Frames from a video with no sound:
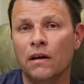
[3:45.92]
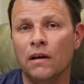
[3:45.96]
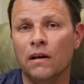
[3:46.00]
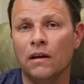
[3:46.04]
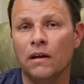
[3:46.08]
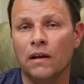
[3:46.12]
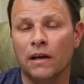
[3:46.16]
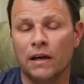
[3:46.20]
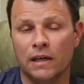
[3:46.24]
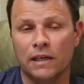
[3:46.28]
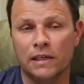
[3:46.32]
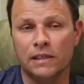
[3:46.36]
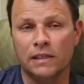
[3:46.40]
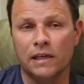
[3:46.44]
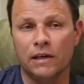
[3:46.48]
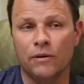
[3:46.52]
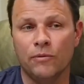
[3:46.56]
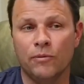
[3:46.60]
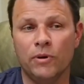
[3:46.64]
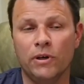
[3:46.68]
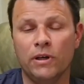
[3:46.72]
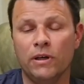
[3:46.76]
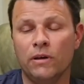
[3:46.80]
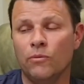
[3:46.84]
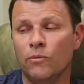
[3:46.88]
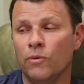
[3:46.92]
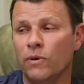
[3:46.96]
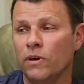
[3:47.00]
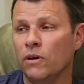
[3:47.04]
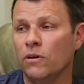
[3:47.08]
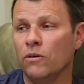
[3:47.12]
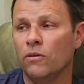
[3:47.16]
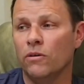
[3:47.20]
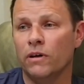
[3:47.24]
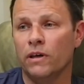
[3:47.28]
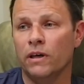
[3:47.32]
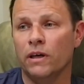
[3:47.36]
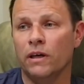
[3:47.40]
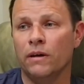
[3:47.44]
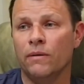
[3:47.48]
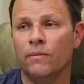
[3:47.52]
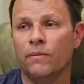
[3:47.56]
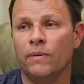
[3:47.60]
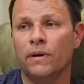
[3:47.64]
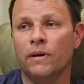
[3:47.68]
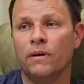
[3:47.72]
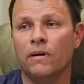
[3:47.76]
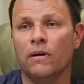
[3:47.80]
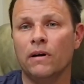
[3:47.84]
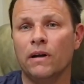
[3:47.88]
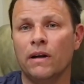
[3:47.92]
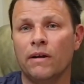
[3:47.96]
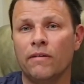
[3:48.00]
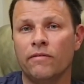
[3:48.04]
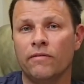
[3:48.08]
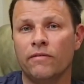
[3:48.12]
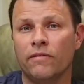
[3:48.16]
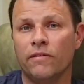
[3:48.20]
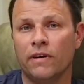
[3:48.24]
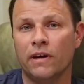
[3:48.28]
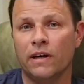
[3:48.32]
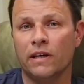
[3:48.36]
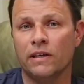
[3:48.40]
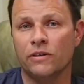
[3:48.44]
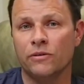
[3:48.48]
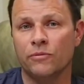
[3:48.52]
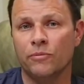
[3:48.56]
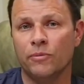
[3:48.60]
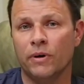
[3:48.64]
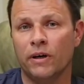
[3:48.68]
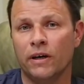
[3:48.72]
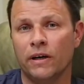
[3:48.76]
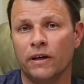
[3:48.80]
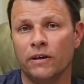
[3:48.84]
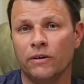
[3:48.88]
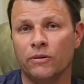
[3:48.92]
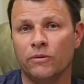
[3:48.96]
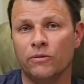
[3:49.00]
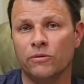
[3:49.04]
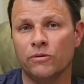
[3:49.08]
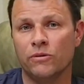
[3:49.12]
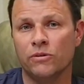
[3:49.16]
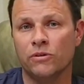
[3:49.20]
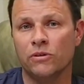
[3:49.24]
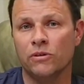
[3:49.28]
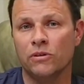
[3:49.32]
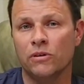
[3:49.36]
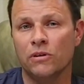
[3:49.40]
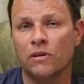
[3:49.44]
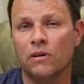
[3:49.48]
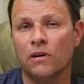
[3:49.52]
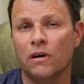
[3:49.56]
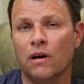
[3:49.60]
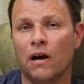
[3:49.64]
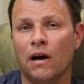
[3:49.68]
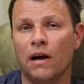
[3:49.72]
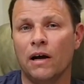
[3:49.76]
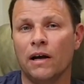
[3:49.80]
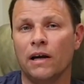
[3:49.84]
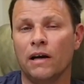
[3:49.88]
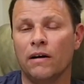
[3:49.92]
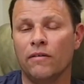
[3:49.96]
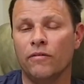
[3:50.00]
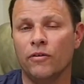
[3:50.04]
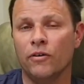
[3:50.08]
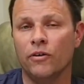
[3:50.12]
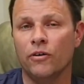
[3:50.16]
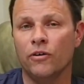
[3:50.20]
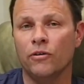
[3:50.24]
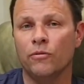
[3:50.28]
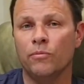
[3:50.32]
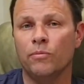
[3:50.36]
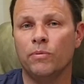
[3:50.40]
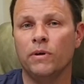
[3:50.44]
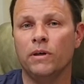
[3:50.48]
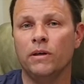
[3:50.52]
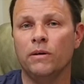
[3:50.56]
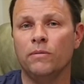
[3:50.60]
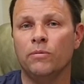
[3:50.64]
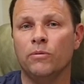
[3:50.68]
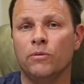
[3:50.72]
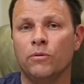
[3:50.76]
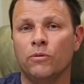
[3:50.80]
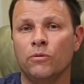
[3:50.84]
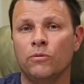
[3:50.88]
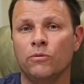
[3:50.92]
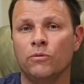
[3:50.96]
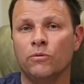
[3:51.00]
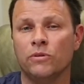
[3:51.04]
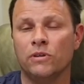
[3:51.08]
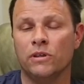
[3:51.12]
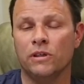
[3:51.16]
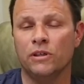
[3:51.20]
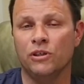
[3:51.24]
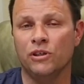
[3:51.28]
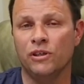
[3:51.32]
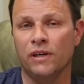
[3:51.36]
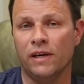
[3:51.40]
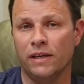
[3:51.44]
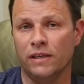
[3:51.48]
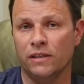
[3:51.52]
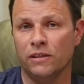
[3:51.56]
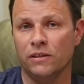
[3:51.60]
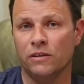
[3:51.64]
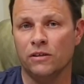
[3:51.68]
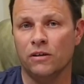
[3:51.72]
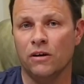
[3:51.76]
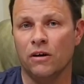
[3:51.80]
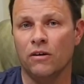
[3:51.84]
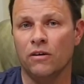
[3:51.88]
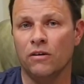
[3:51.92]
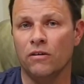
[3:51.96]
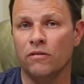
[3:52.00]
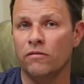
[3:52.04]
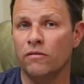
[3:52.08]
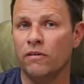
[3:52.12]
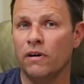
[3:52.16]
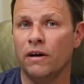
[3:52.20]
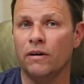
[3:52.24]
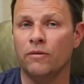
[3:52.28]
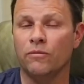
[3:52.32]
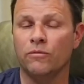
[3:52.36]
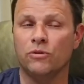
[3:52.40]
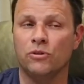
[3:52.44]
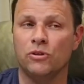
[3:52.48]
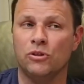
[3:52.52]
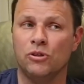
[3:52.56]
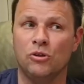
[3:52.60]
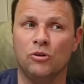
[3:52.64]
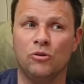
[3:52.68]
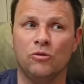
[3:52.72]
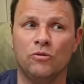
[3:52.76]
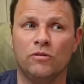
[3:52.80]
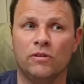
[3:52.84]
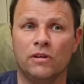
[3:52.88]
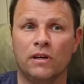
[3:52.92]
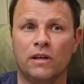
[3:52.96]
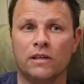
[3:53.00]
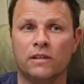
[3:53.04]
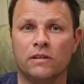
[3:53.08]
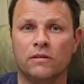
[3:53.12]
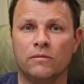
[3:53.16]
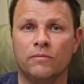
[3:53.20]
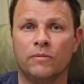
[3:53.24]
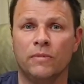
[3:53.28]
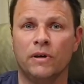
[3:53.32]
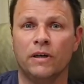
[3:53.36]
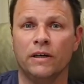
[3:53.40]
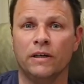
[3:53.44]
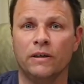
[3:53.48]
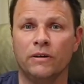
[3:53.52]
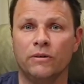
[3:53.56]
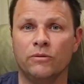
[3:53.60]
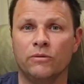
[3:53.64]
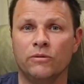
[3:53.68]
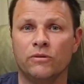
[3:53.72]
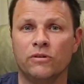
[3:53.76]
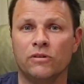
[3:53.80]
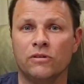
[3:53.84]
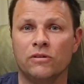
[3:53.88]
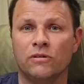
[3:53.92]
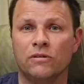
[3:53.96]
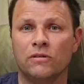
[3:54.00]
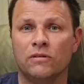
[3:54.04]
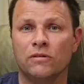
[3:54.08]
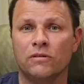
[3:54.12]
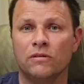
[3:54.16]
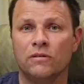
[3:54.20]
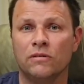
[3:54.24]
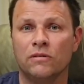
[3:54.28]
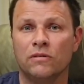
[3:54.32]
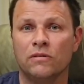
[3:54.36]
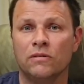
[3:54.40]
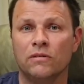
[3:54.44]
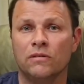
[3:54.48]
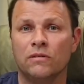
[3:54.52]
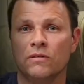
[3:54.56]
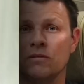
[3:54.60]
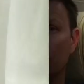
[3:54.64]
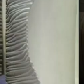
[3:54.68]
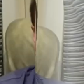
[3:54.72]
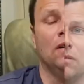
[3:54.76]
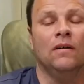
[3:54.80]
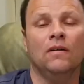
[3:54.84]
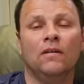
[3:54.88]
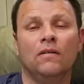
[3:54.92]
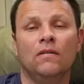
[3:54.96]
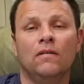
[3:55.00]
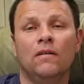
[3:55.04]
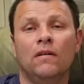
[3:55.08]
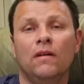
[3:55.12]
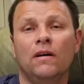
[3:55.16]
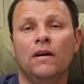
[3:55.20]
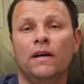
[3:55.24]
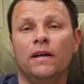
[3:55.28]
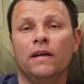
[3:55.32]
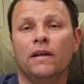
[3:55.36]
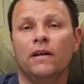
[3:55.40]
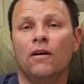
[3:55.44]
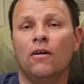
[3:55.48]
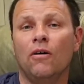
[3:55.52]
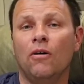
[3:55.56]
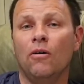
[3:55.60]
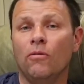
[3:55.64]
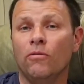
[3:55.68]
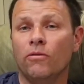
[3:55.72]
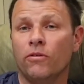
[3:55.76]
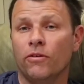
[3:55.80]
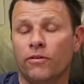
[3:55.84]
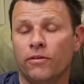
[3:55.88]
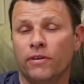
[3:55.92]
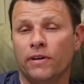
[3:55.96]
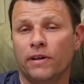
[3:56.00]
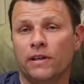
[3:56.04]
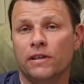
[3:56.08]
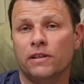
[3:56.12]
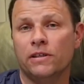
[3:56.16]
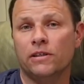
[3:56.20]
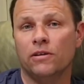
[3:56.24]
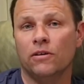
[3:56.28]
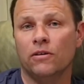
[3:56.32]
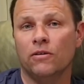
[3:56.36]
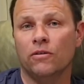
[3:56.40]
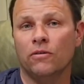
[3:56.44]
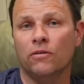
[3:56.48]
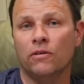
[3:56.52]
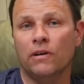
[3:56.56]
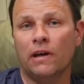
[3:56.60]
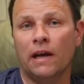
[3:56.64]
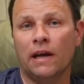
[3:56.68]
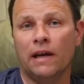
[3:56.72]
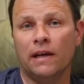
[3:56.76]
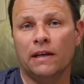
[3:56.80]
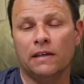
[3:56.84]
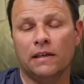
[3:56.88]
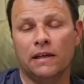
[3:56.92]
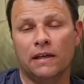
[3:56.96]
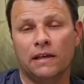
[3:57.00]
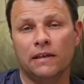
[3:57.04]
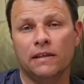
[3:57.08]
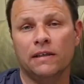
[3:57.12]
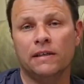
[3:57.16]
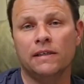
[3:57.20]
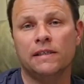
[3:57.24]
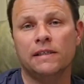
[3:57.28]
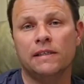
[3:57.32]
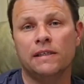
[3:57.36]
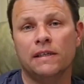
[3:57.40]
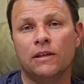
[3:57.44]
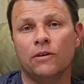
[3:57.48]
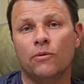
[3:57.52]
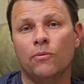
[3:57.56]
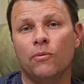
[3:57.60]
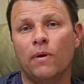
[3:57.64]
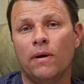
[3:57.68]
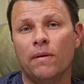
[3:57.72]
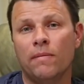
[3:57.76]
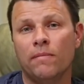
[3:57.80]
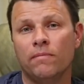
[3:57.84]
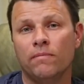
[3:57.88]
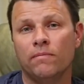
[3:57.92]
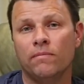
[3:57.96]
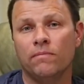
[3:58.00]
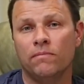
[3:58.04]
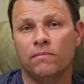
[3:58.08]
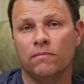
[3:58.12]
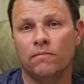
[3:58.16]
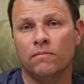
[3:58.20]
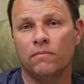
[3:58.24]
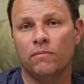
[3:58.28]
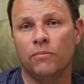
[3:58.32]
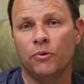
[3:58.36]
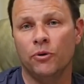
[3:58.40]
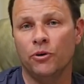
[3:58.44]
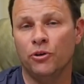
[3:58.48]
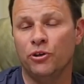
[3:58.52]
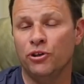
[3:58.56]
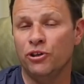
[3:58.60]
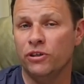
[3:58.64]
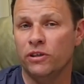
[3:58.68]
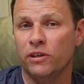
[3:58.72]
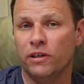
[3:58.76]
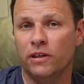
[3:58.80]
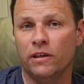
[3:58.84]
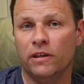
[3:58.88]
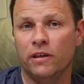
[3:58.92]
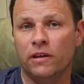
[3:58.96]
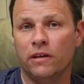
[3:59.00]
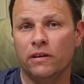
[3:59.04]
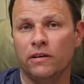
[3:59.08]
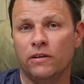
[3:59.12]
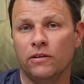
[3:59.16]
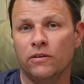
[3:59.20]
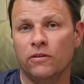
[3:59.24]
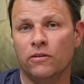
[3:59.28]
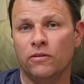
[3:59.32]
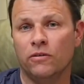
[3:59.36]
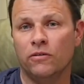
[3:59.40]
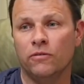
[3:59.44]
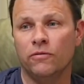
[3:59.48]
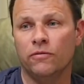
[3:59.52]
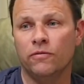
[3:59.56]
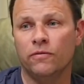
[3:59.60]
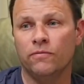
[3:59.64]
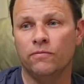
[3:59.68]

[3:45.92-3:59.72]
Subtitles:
Like I say, we're lucky, we got 11,000 miles. I have heard of people's injectors going around 2,000 miles. Right, other things to look at and consider when purchasing your